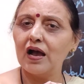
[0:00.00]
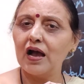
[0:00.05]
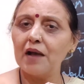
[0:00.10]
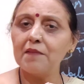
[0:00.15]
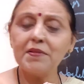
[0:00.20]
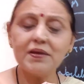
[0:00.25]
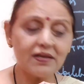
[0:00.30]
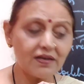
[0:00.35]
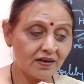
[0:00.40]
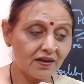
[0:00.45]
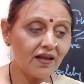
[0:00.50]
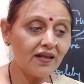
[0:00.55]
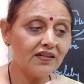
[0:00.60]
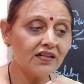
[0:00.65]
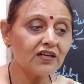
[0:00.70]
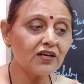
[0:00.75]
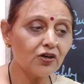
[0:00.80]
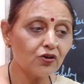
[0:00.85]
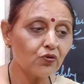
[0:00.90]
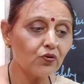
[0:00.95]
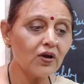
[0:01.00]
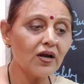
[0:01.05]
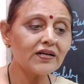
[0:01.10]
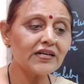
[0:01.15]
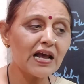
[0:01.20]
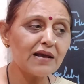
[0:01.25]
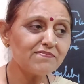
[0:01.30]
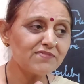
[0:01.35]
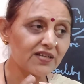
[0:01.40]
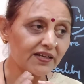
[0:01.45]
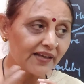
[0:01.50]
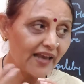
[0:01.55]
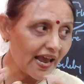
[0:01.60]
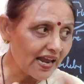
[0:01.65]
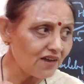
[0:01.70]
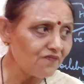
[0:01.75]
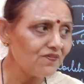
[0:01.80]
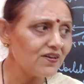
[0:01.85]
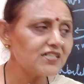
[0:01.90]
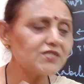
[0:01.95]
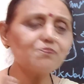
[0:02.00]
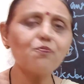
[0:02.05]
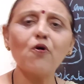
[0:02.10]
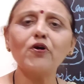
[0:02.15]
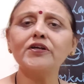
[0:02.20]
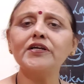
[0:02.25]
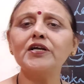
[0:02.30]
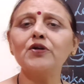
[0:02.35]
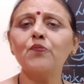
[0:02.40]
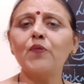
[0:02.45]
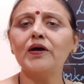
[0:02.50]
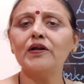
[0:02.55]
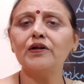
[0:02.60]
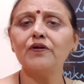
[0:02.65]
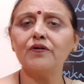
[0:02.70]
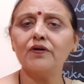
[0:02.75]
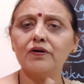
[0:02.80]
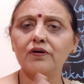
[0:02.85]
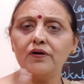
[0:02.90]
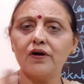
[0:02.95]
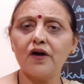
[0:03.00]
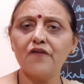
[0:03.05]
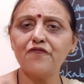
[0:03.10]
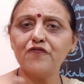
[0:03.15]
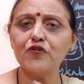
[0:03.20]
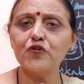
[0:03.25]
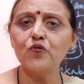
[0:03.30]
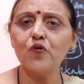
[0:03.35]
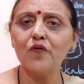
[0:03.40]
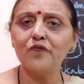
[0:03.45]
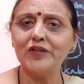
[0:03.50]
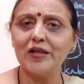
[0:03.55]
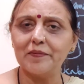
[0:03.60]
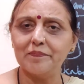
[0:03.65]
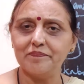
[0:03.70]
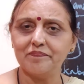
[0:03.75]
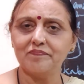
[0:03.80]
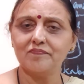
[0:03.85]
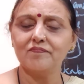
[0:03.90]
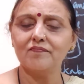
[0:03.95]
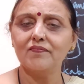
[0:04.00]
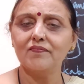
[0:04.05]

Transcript: I mean, in the corona times, again we spotted a few of them.